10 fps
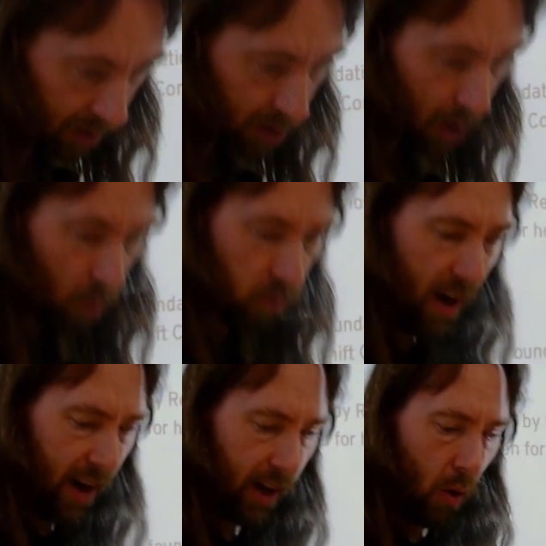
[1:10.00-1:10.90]
So
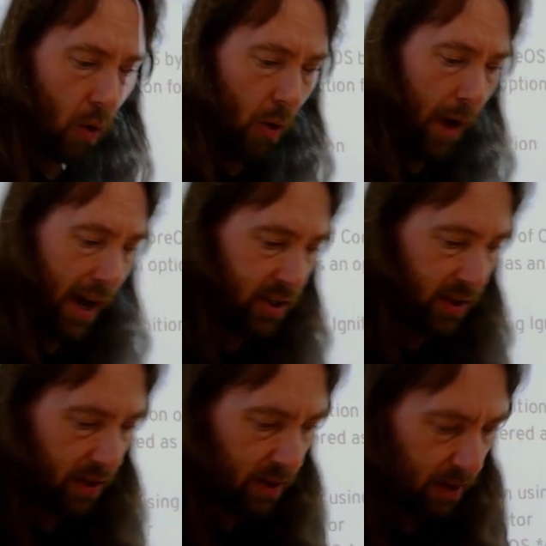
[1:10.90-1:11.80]
Red Hat
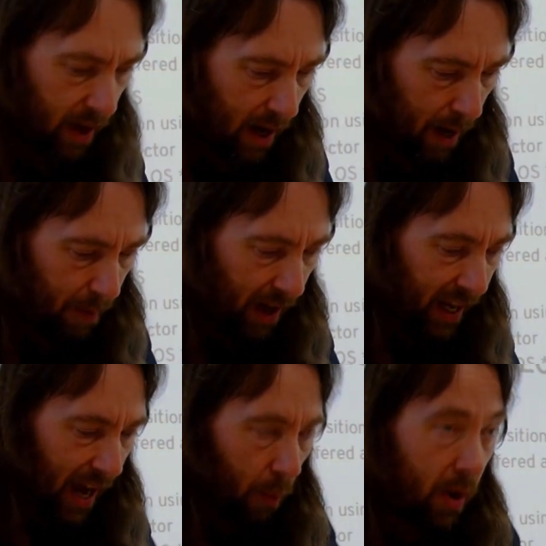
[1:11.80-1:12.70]
CoreOS.
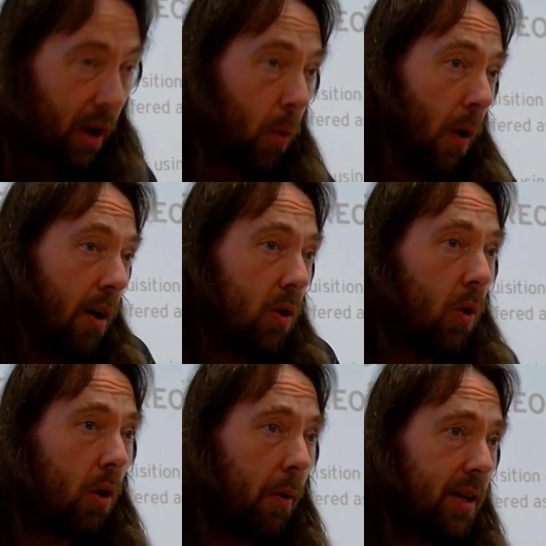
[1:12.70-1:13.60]
Again, we acquired
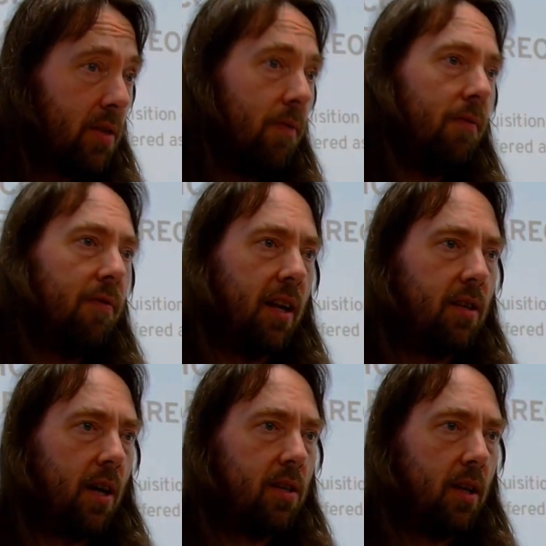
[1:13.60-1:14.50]
CoreOS,
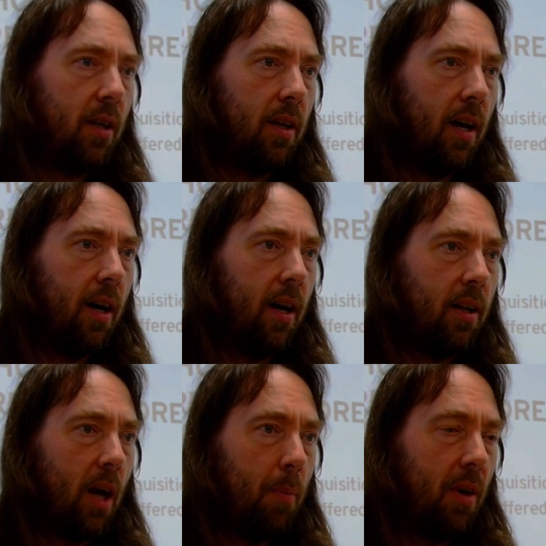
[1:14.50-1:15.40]
fantastic
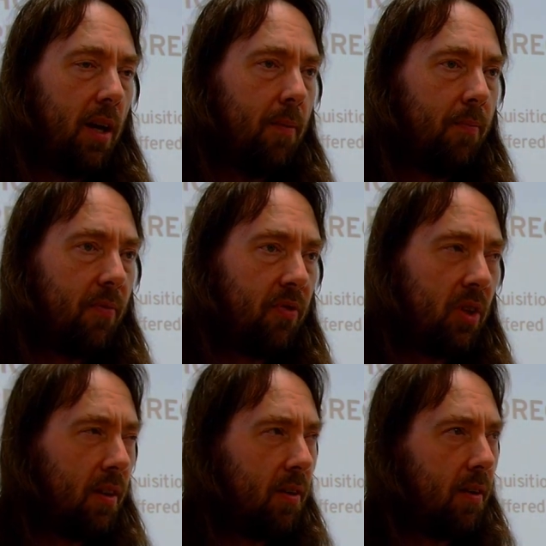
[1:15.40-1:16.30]
company.
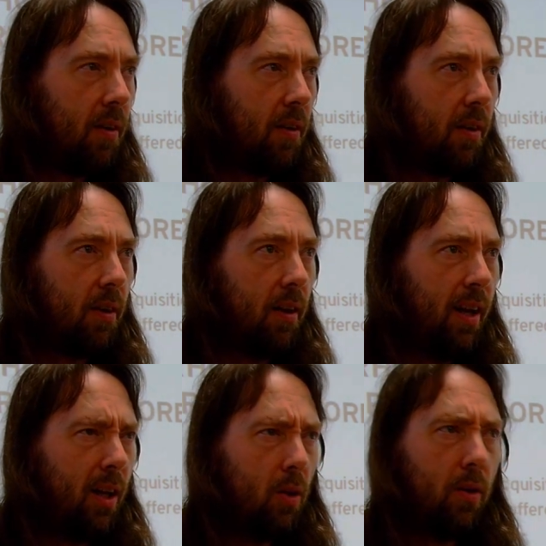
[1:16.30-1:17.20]
A
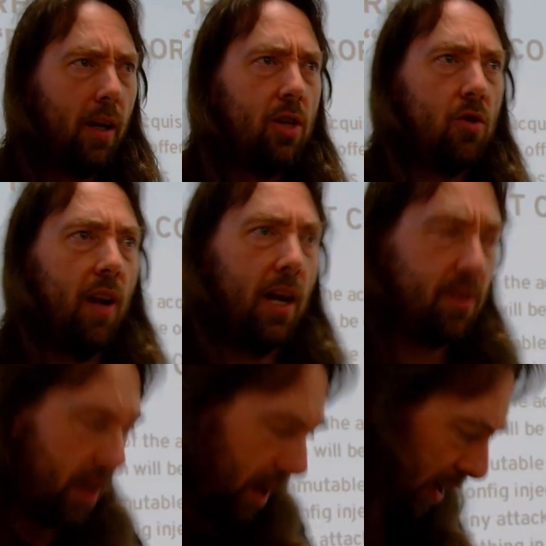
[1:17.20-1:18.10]
little history
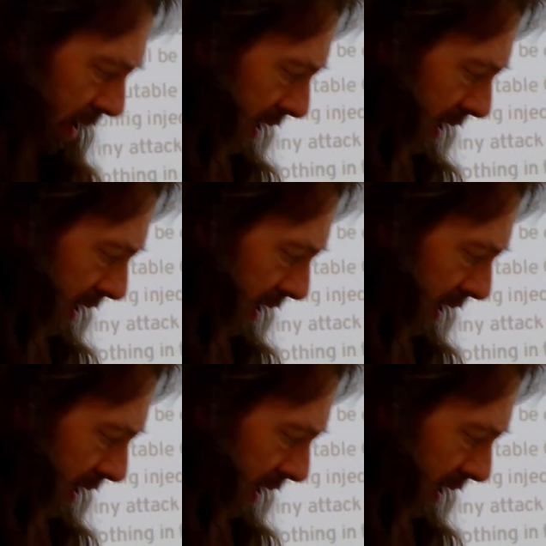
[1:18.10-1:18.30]
lesson here.